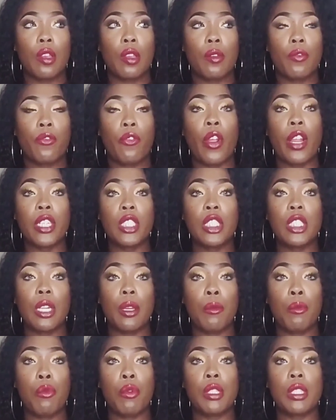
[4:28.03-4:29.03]

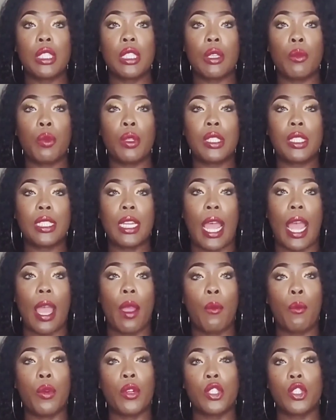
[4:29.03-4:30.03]
friendship was
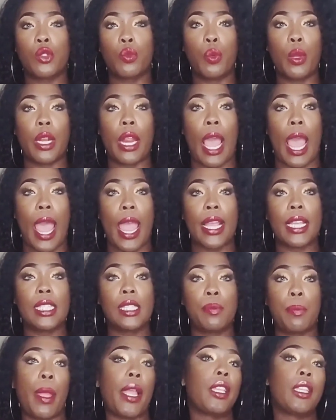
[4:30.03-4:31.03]
not what I
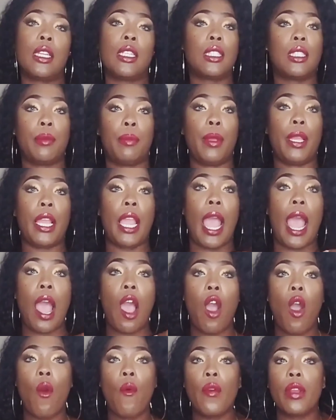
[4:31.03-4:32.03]
expected it to be.
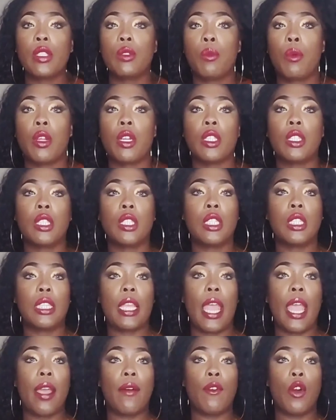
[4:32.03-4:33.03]
I always wanted to just
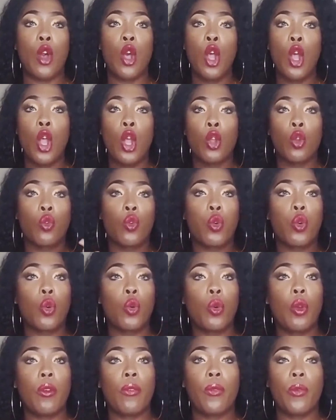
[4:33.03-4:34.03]
have a
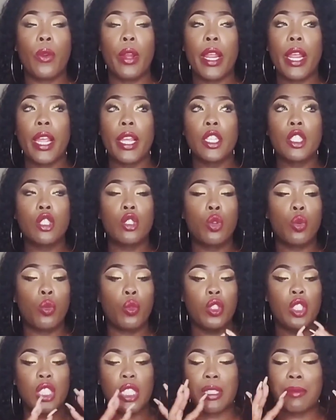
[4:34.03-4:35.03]
crew of friends who
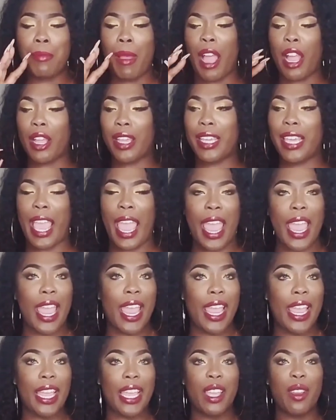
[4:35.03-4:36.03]
was just my
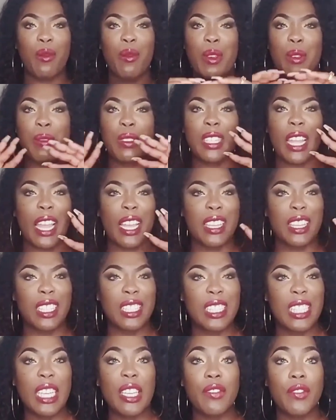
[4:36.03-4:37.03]
gang, and we was like
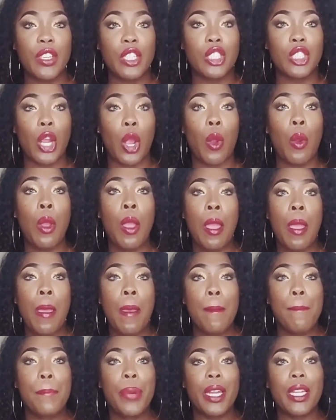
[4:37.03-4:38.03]
the TV show.
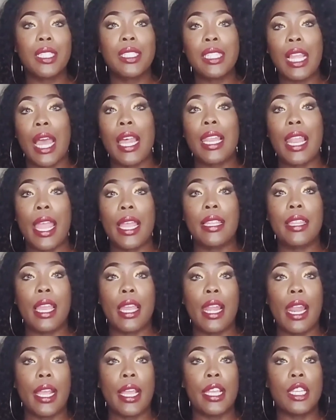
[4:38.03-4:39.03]
But it's not like
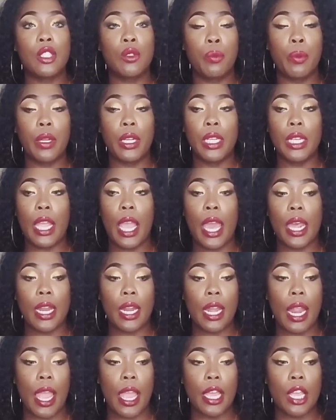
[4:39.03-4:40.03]
that. Like, it's really kind
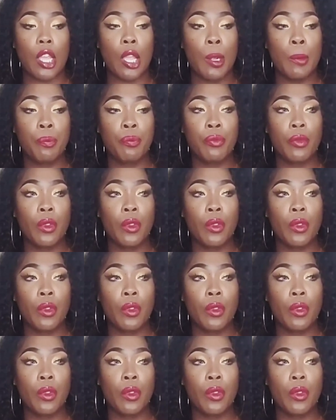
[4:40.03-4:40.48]
of like,